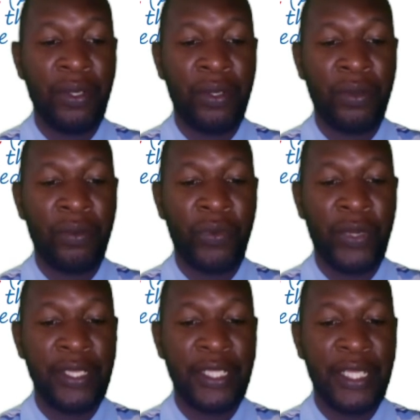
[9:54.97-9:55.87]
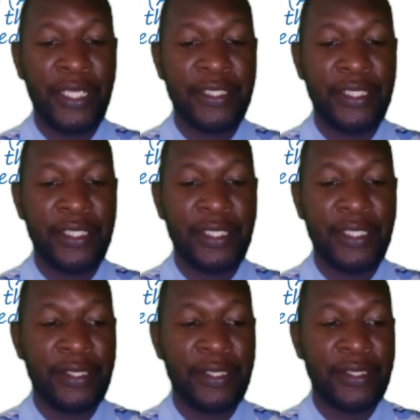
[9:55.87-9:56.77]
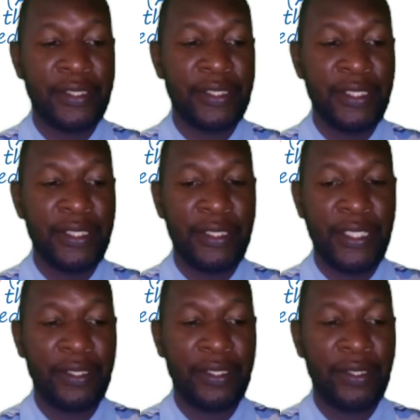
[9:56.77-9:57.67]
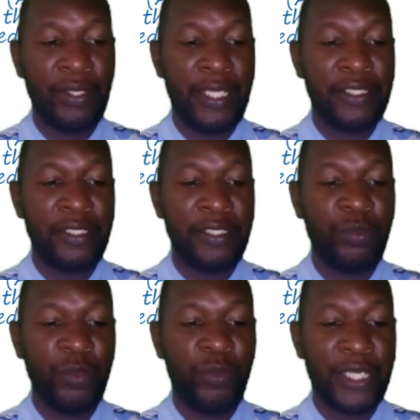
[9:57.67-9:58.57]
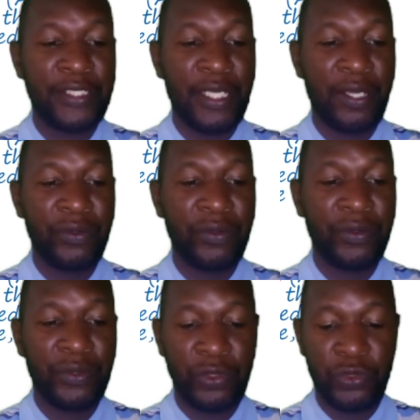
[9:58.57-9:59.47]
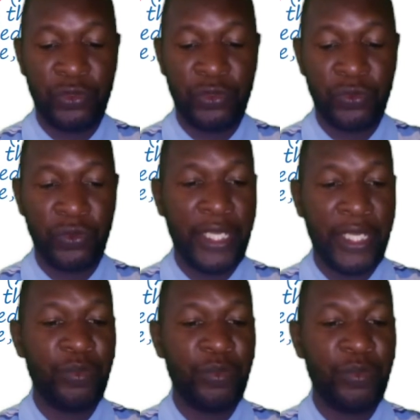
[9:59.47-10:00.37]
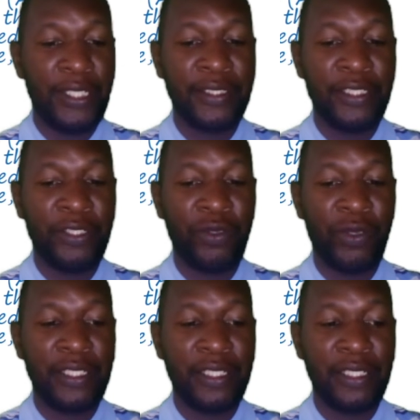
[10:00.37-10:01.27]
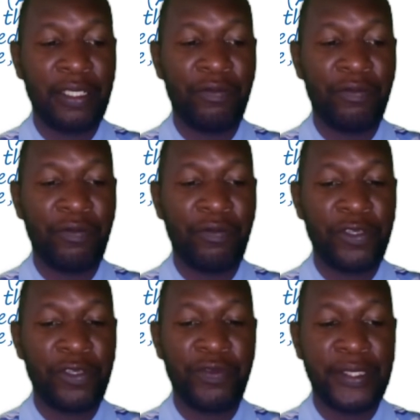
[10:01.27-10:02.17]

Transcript: When the energy is needed, ATP breaks down to ADP and inorganic phosphate,